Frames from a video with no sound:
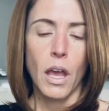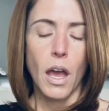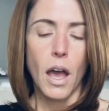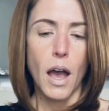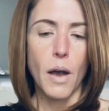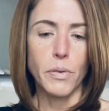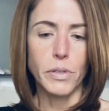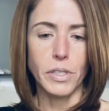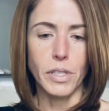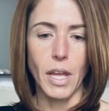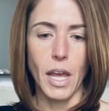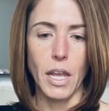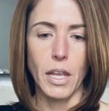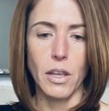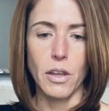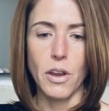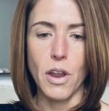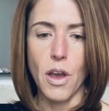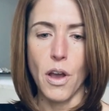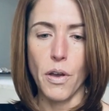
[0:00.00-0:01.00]
I was like,
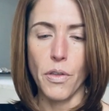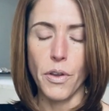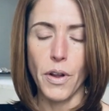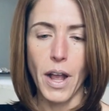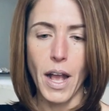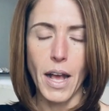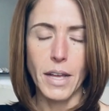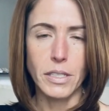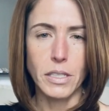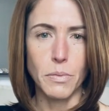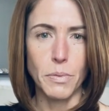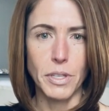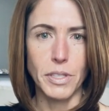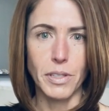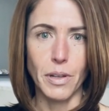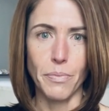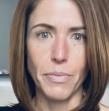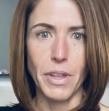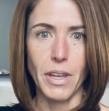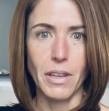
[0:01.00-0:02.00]
there has to be
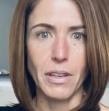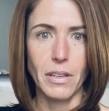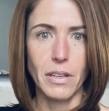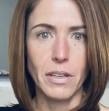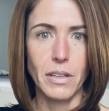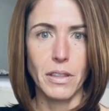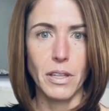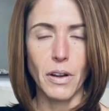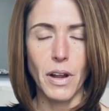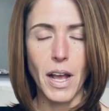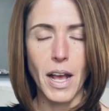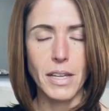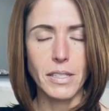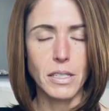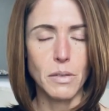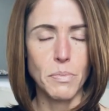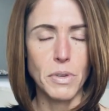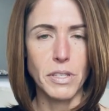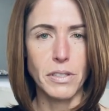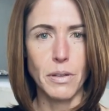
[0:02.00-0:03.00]
something. There has
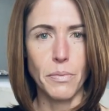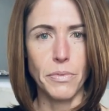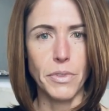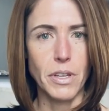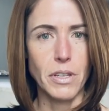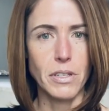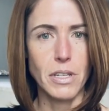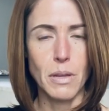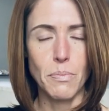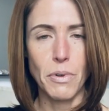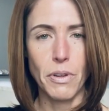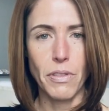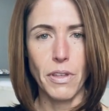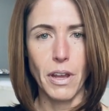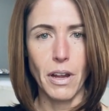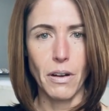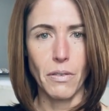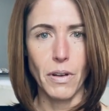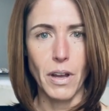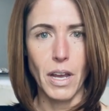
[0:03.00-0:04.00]
to be something deeper
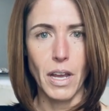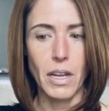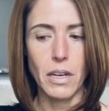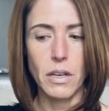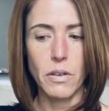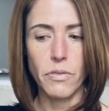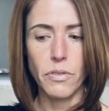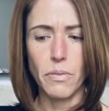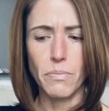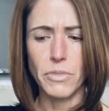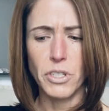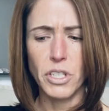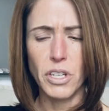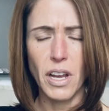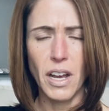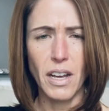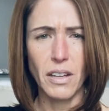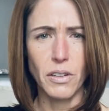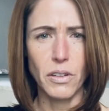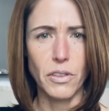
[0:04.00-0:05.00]
there, right? From
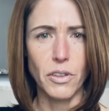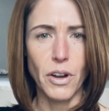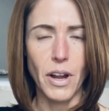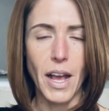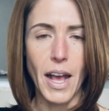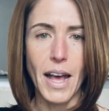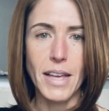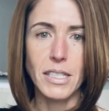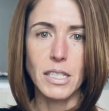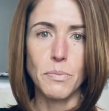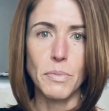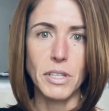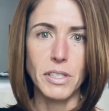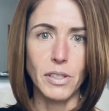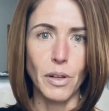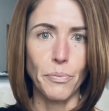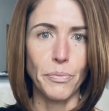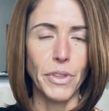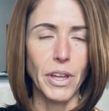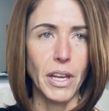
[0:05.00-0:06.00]
childhood, there has to be
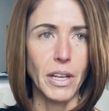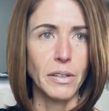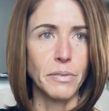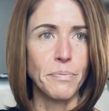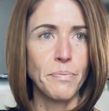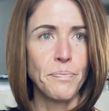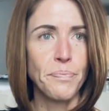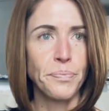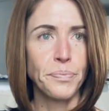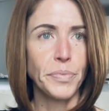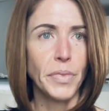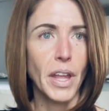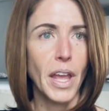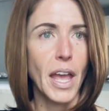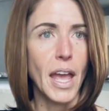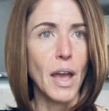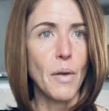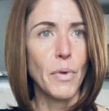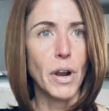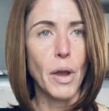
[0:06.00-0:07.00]
something.
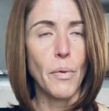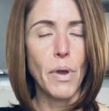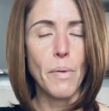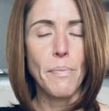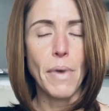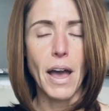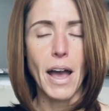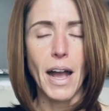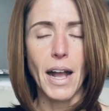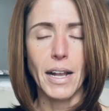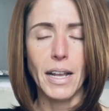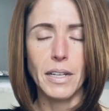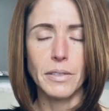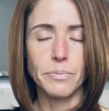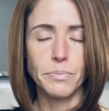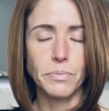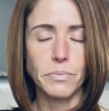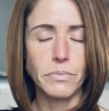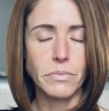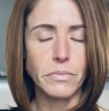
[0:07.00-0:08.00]
And when I went back
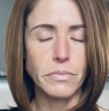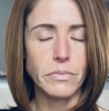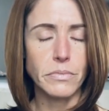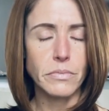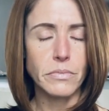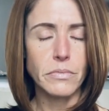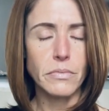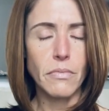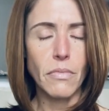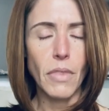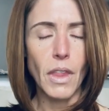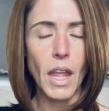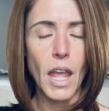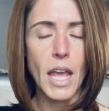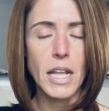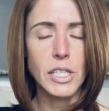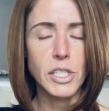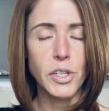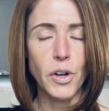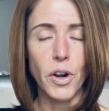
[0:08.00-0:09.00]

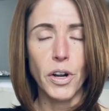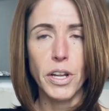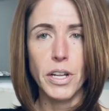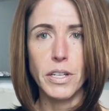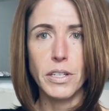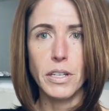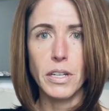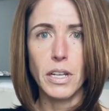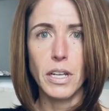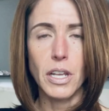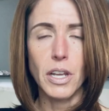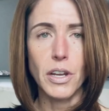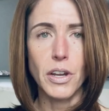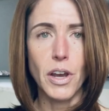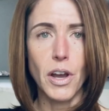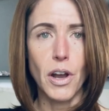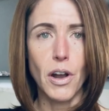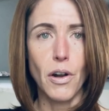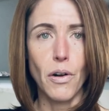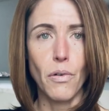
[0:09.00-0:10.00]
and started,
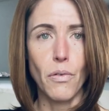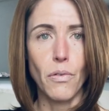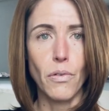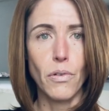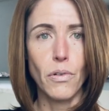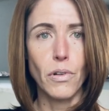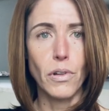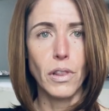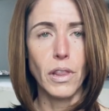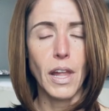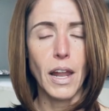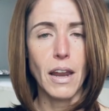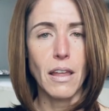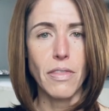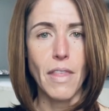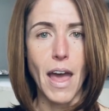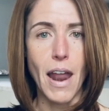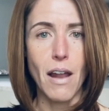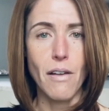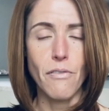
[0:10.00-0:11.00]
letting
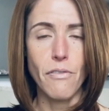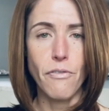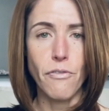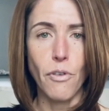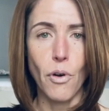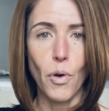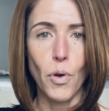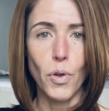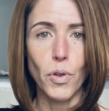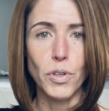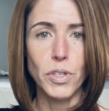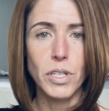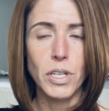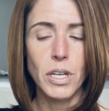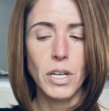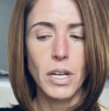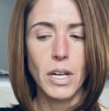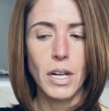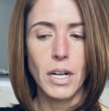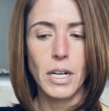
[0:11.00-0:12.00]
that unfold,
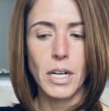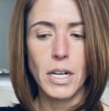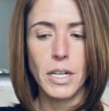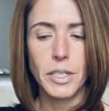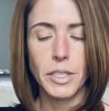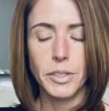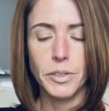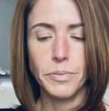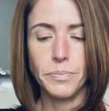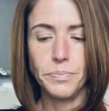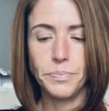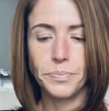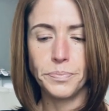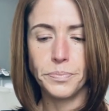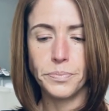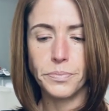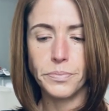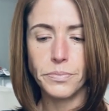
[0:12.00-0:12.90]
I